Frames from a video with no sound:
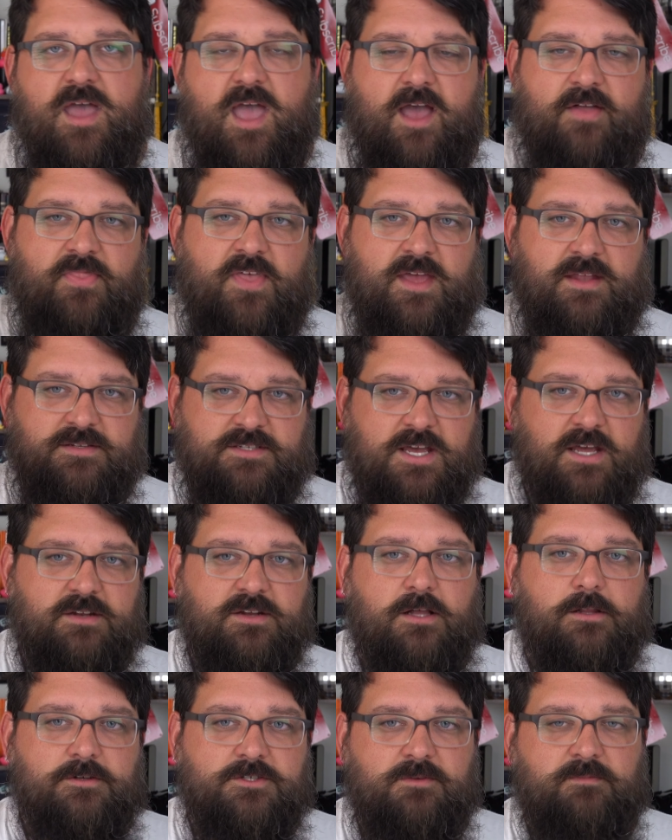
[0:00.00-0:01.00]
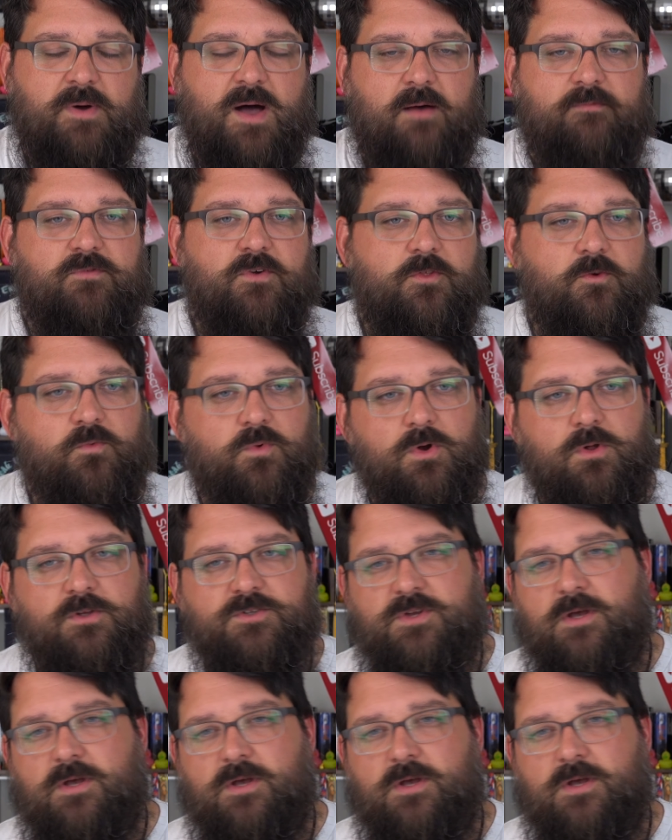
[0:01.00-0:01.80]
and then $10 a pop for the roll,